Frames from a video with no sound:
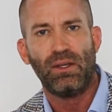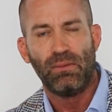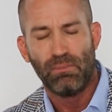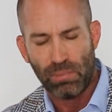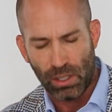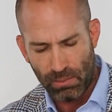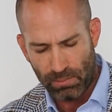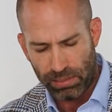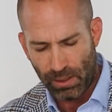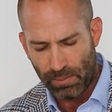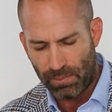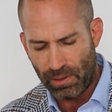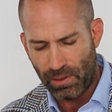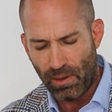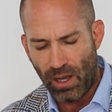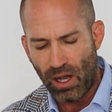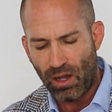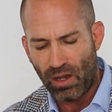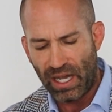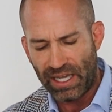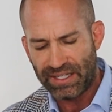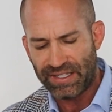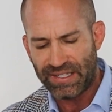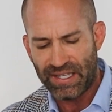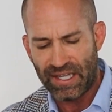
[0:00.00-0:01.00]
Boom, boom, boom.
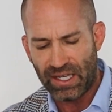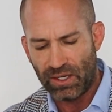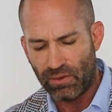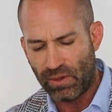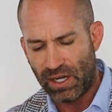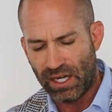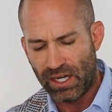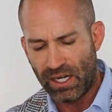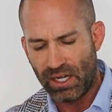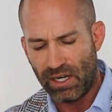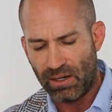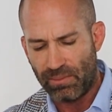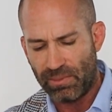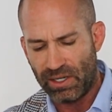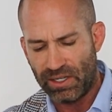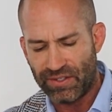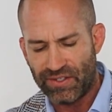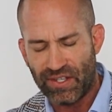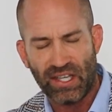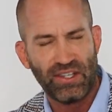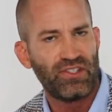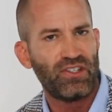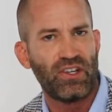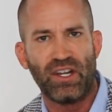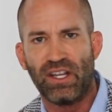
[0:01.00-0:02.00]
Oh, I see it right here. I'm going to
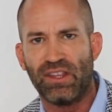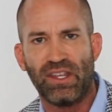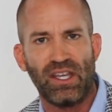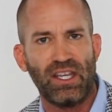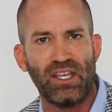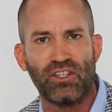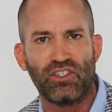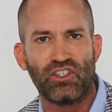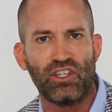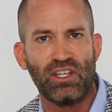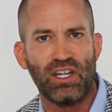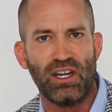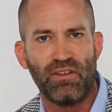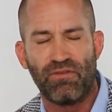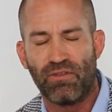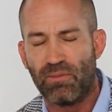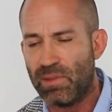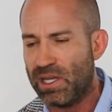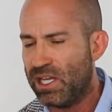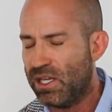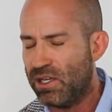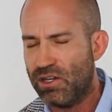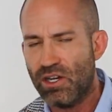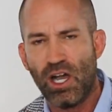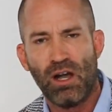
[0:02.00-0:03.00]
sign. Is there anything else you need from
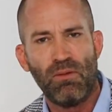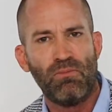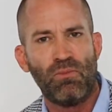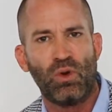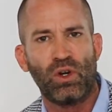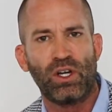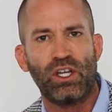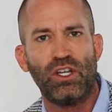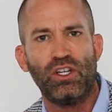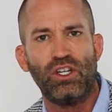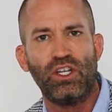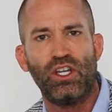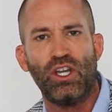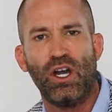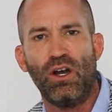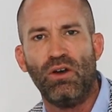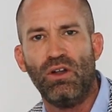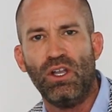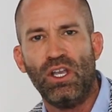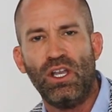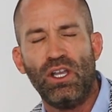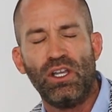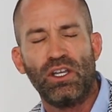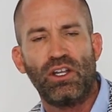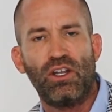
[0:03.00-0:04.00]
me? Nope, we're good to go.
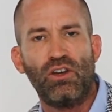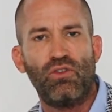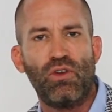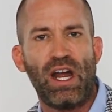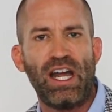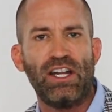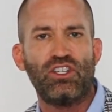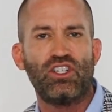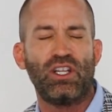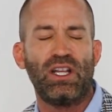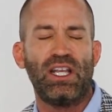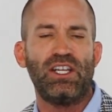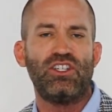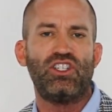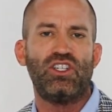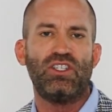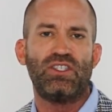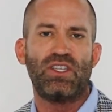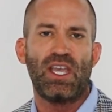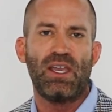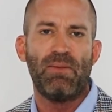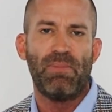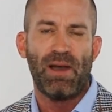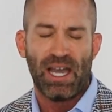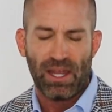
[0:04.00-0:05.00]

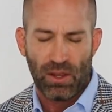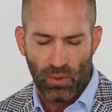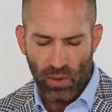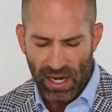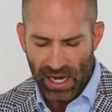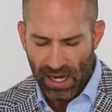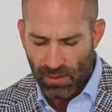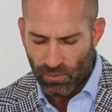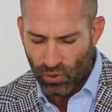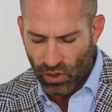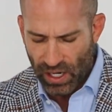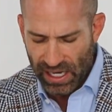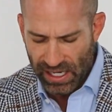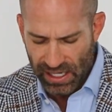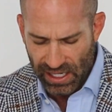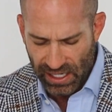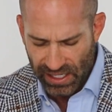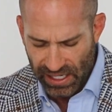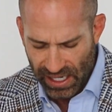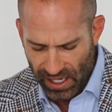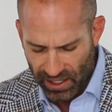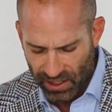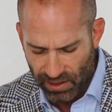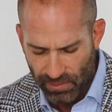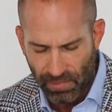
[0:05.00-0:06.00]
Congratulations. Hey, by the way, I'm writing it
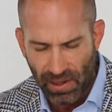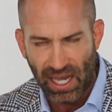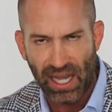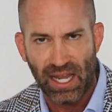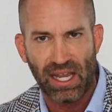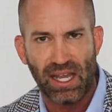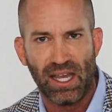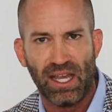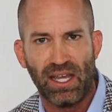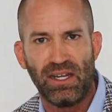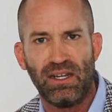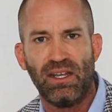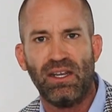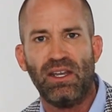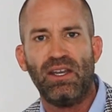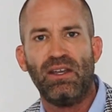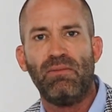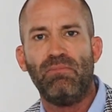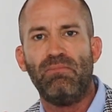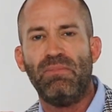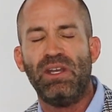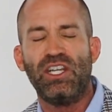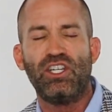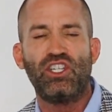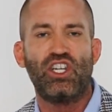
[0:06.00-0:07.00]
down on my end.
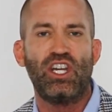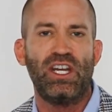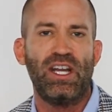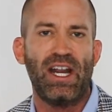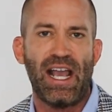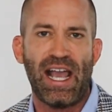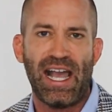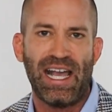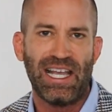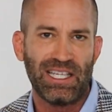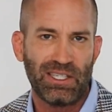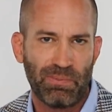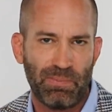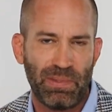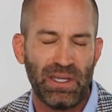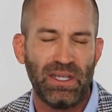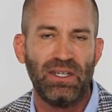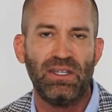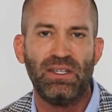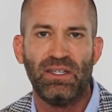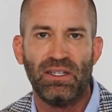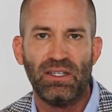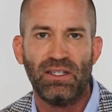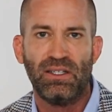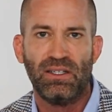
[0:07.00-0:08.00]
Mission
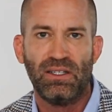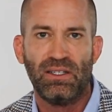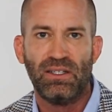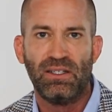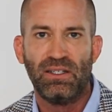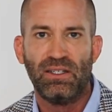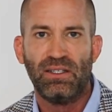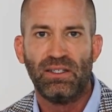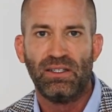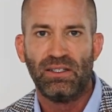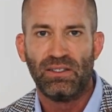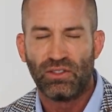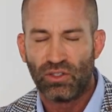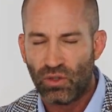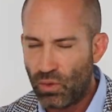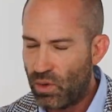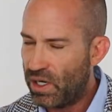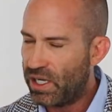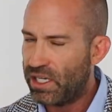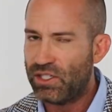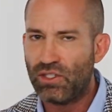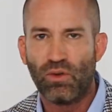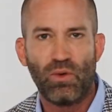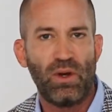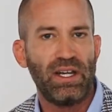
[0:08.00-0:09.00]
Aspen
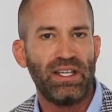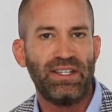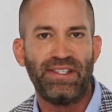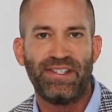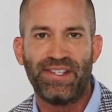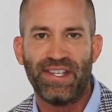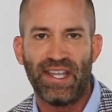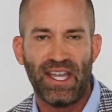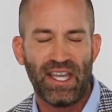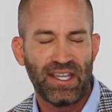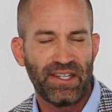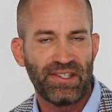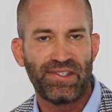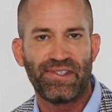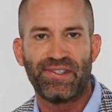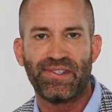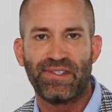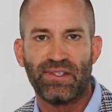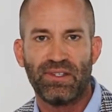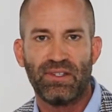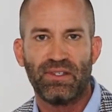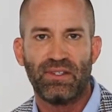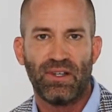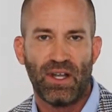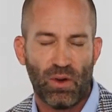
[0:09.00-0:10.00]

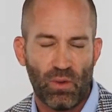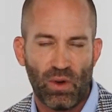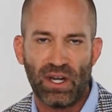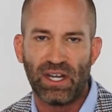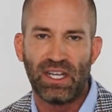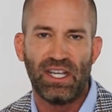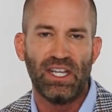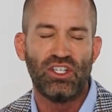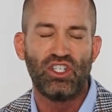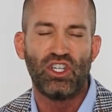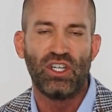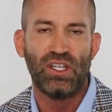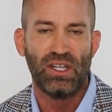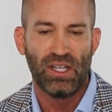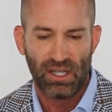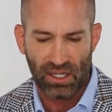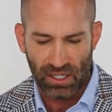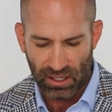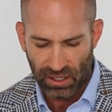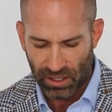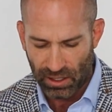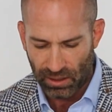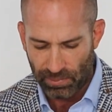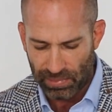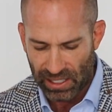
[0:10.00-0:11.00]
2026. I want to get you there
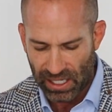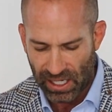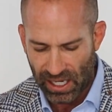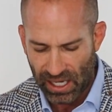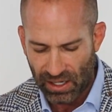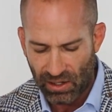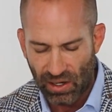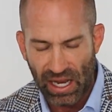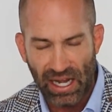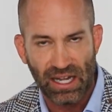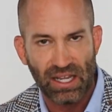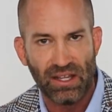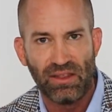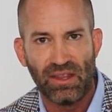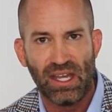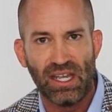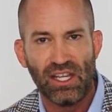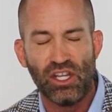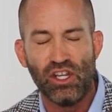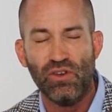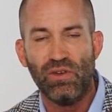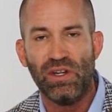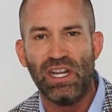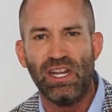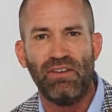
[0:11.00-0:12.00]
a little bit Had
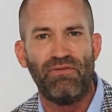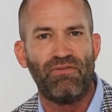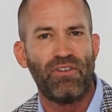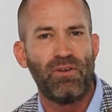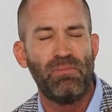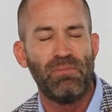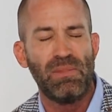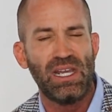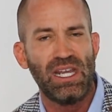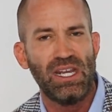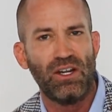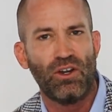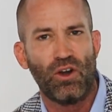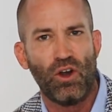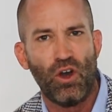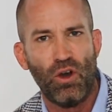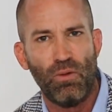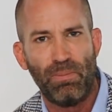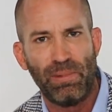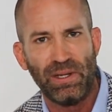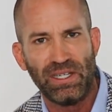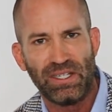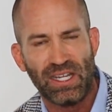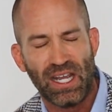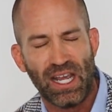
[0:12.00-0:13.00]
Anything you need from me or
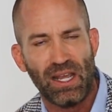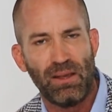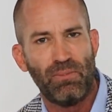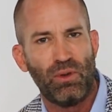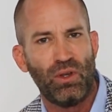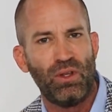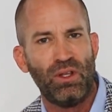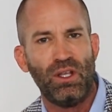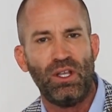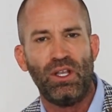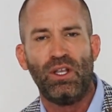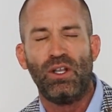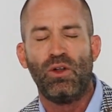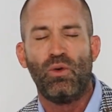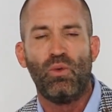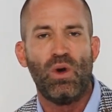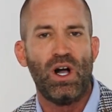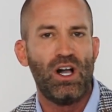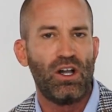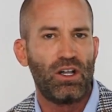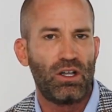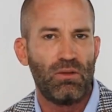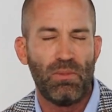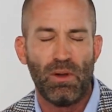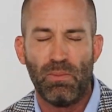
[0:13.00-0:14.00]
Open Table,
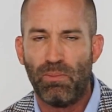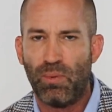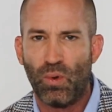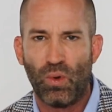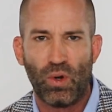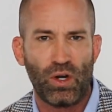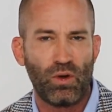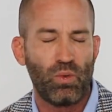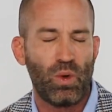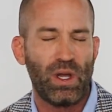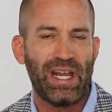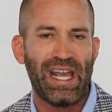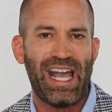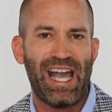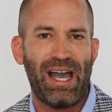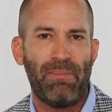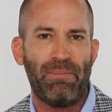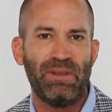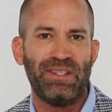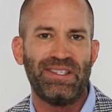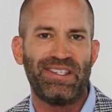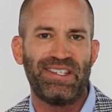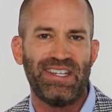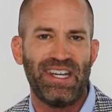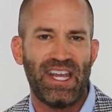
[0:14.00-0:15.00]
welcome aboard, what
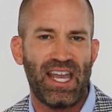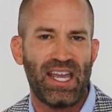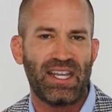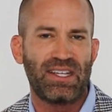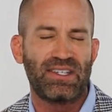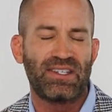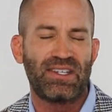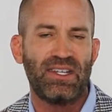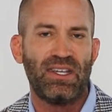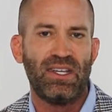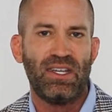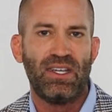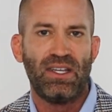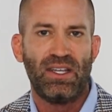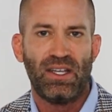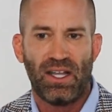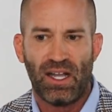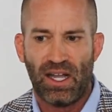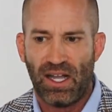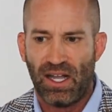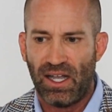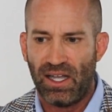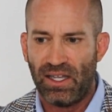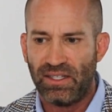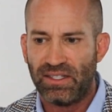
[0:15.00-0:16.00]
happens next.
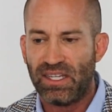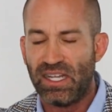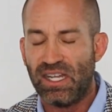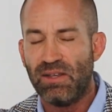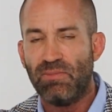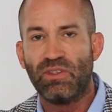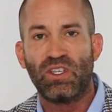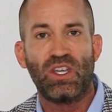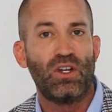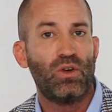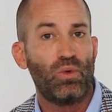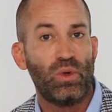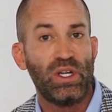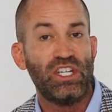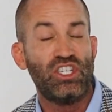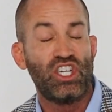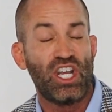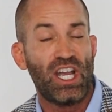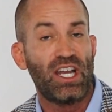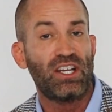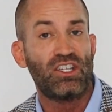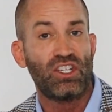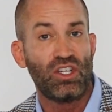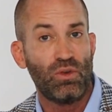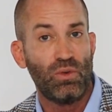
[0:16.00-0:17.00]
Uh, team's going to reach
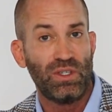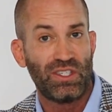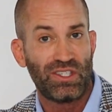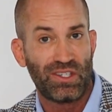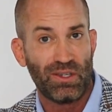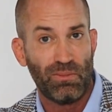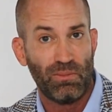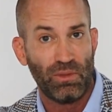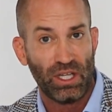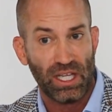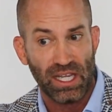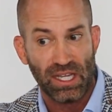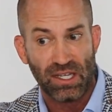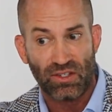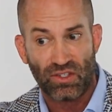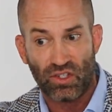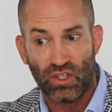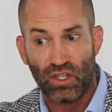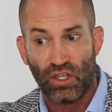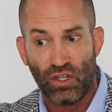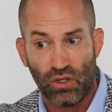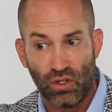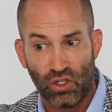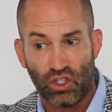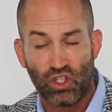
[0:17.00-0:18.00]
out to you with some links
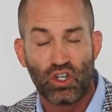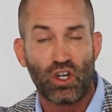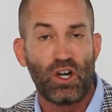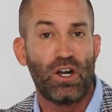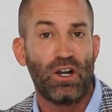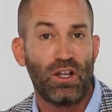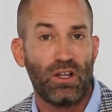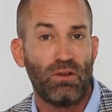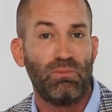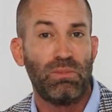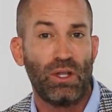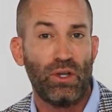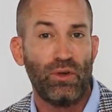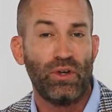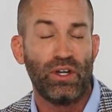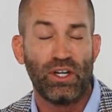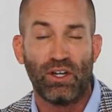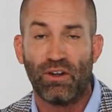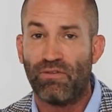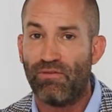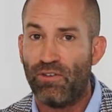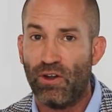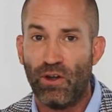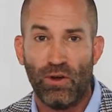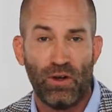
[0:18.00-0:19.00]
so you can start uploading
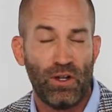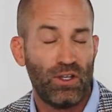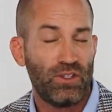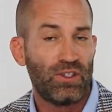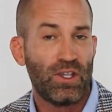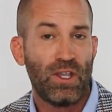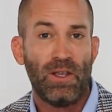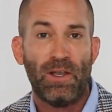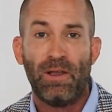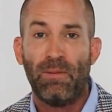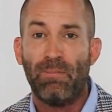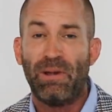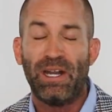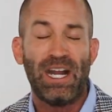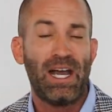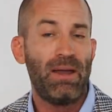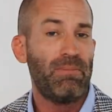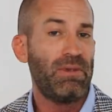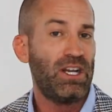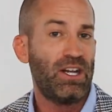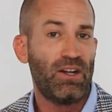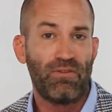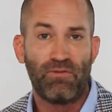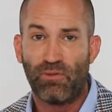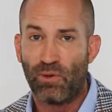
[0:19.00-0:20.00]
your photos. But
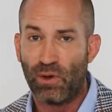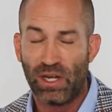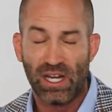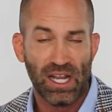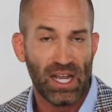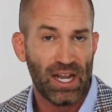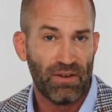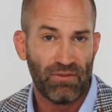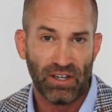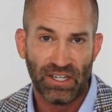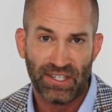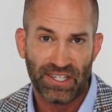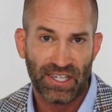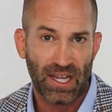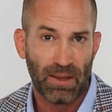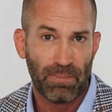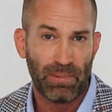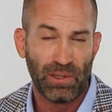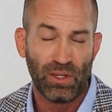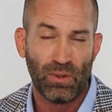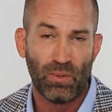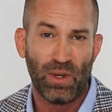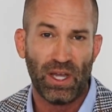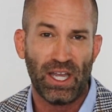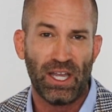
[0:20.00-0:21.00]
I'm here for you every step
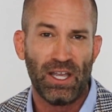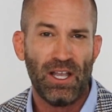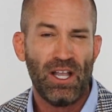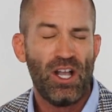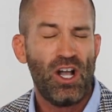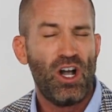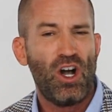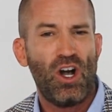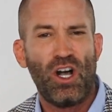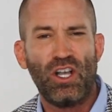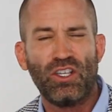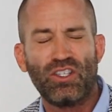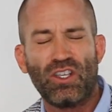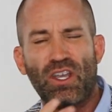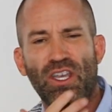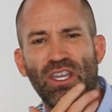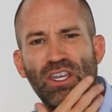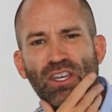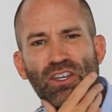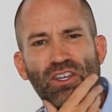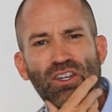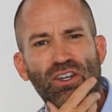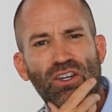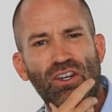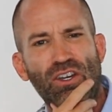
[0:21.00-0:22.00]
of the way. Also,
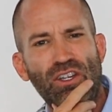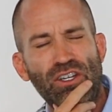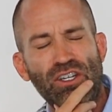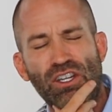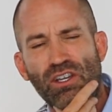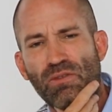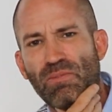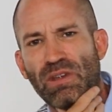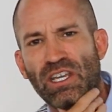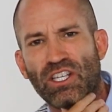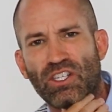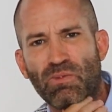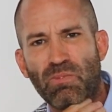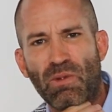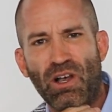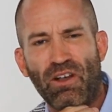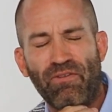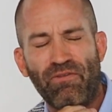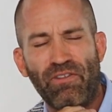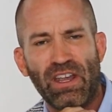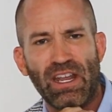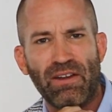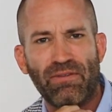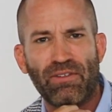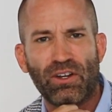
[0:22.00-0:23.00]
you couldn't do me a small
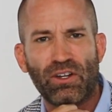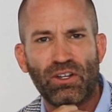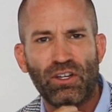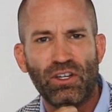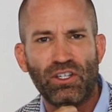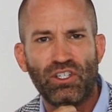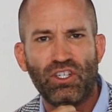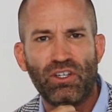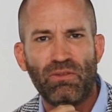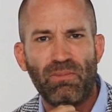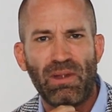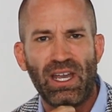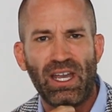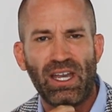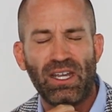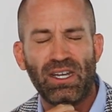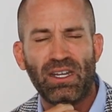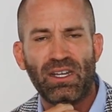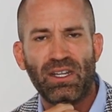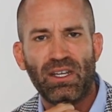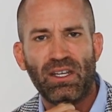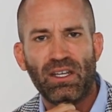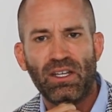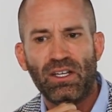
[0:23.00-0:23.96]
favor, could you, Matt?